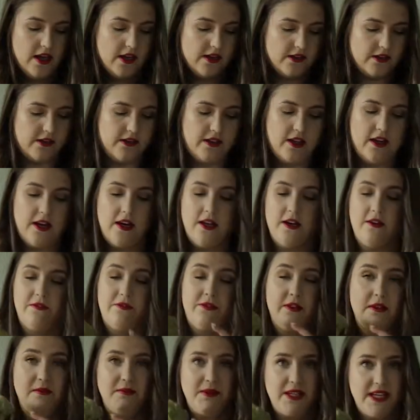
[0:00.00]
So then
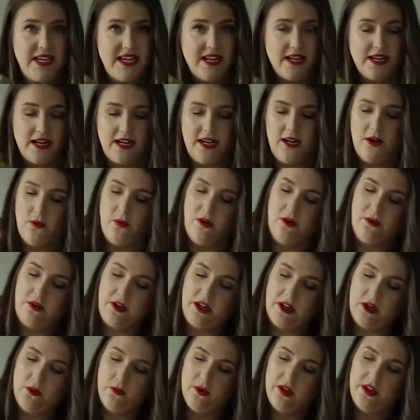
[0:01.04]
from here, what we're
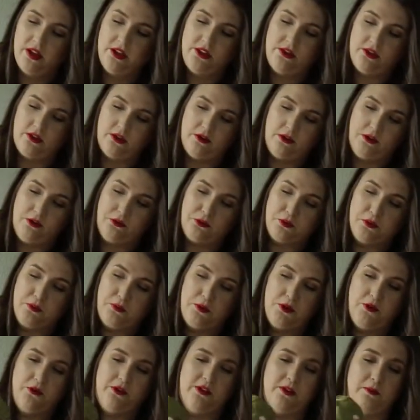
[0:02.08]
going to want to do is
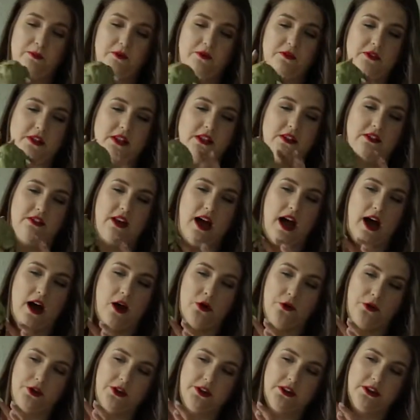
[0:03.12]
remove some of these
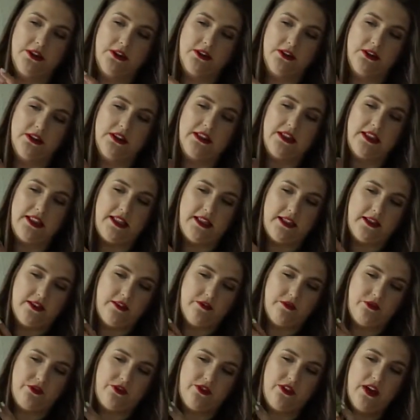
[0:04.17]
outer
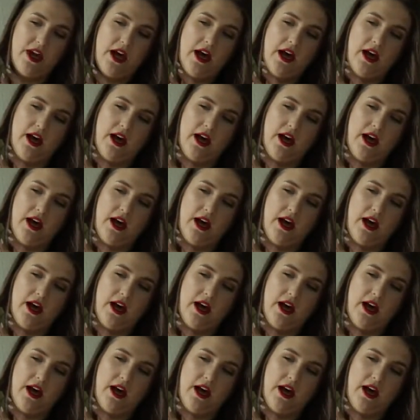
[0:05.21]
leaves.